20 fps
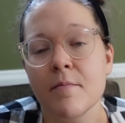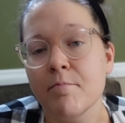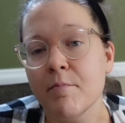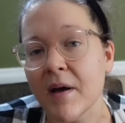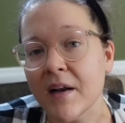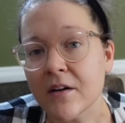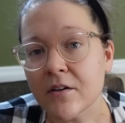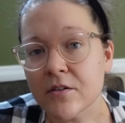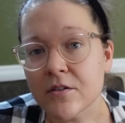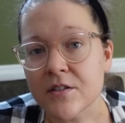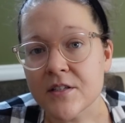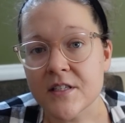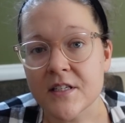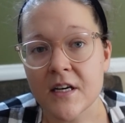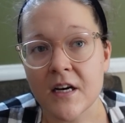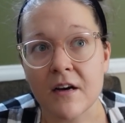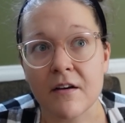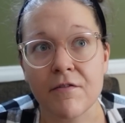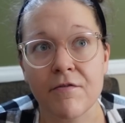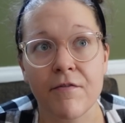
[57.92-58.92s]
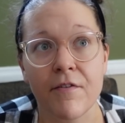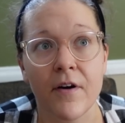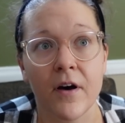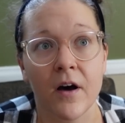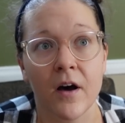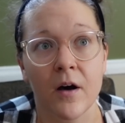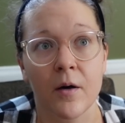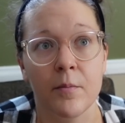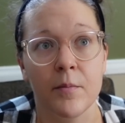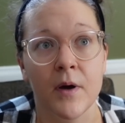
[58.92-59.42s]
medical stuff,
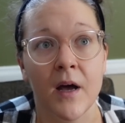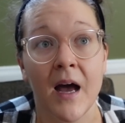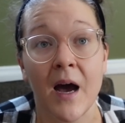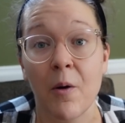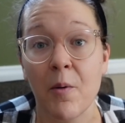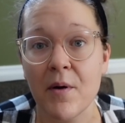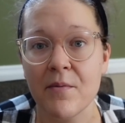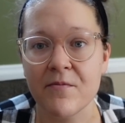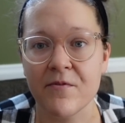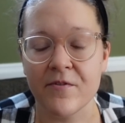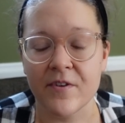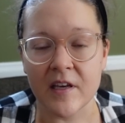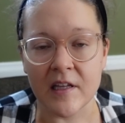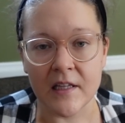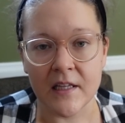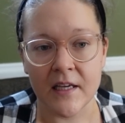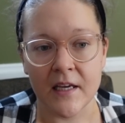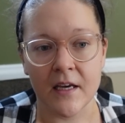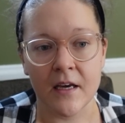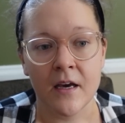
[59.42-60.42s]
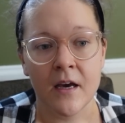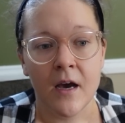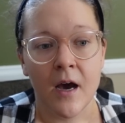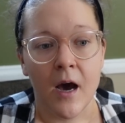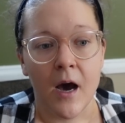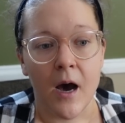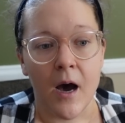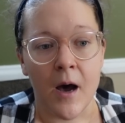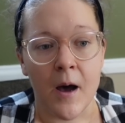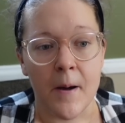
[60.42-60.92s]
how I'm feeling,
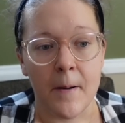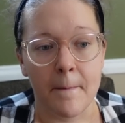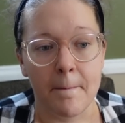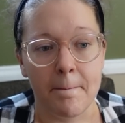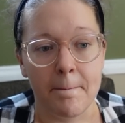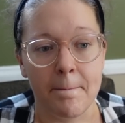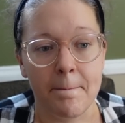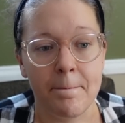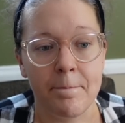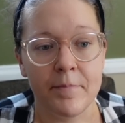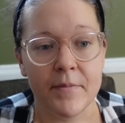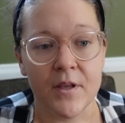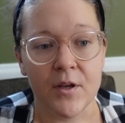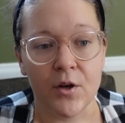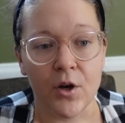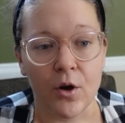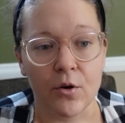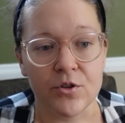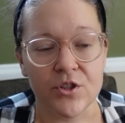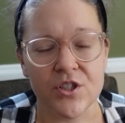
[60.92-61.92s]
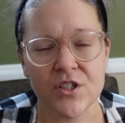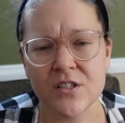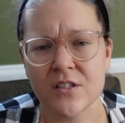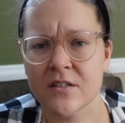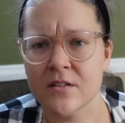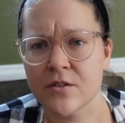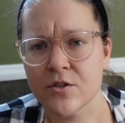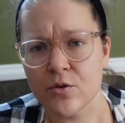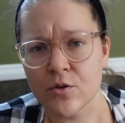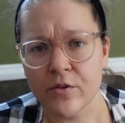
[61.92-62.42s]
you know,
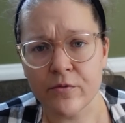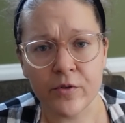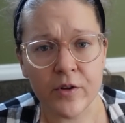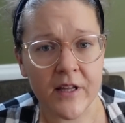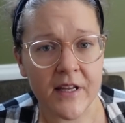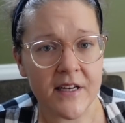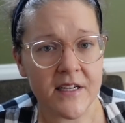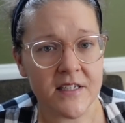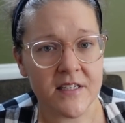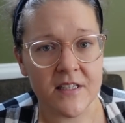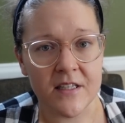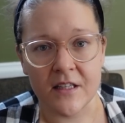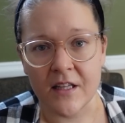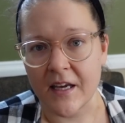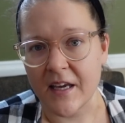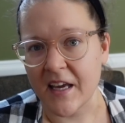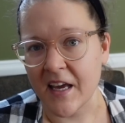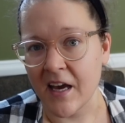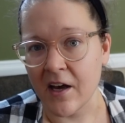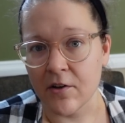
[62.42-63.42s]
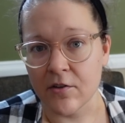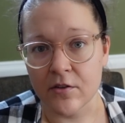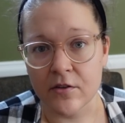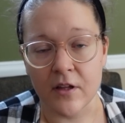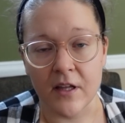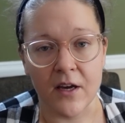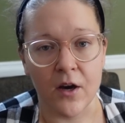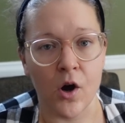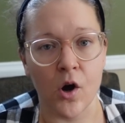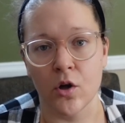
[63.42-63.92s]
just sort of related to like
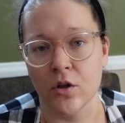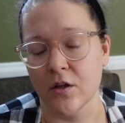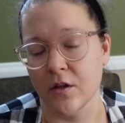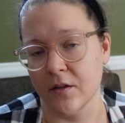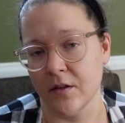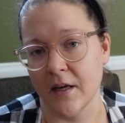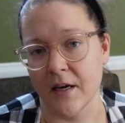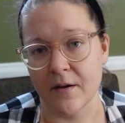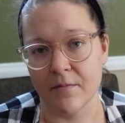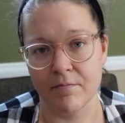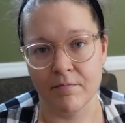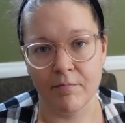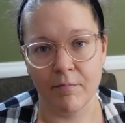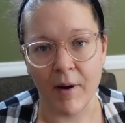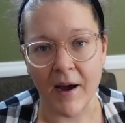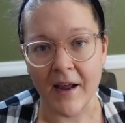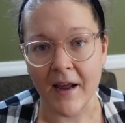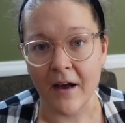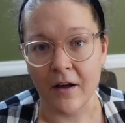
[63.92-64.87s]
health, like all, like my